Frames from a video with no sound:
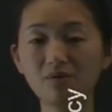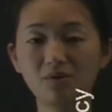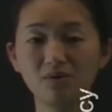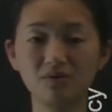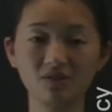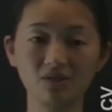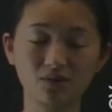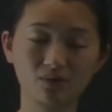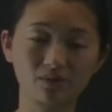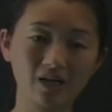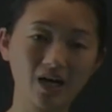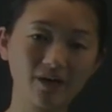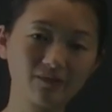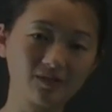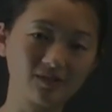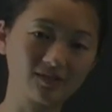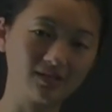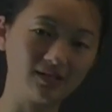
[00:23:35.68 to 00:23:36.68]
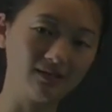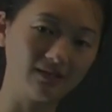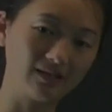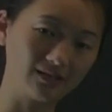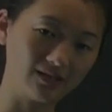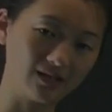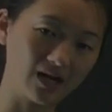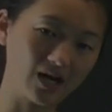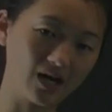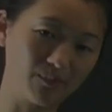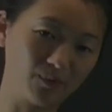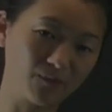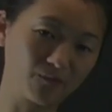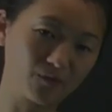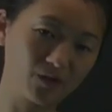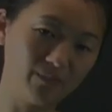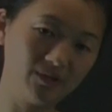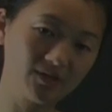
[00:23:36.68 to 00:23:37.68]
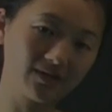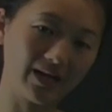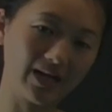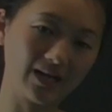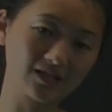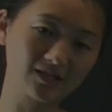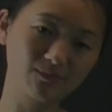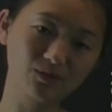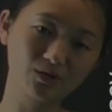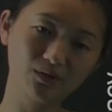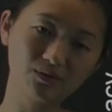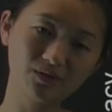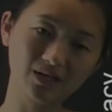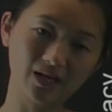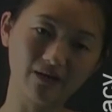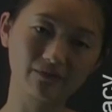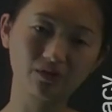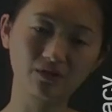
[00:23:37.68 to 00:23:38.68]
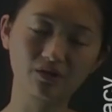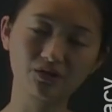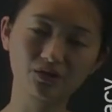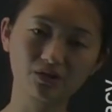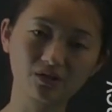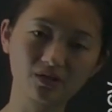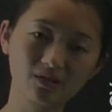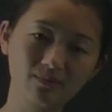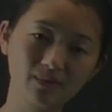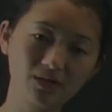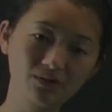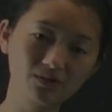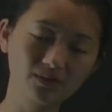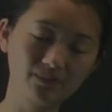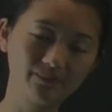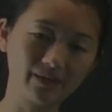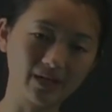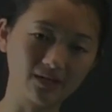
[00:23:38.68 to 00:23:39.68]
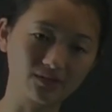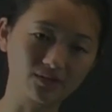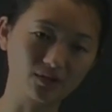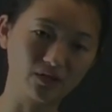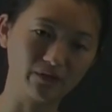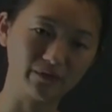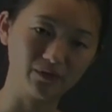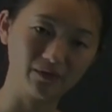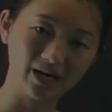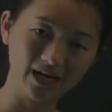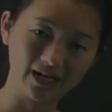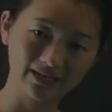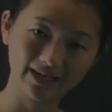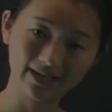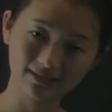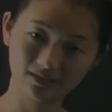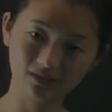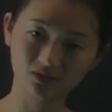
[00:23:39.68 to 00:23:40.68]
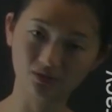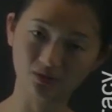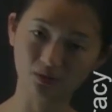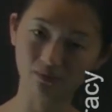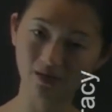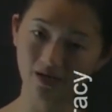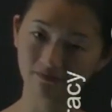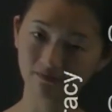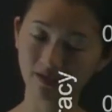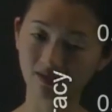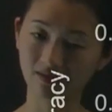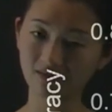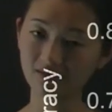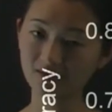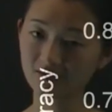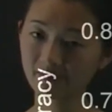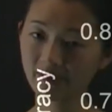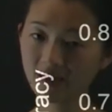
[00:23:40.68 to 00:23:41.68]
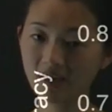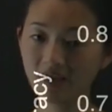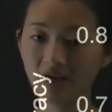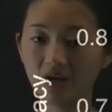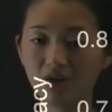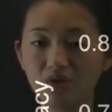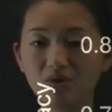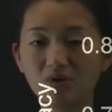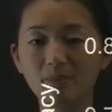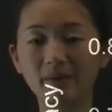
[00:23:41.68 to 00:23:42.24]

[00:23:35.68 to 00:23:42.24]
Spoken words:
use this graph to see that the performance asymptotes after a certain amount. And so if you had access to the graph like this, you could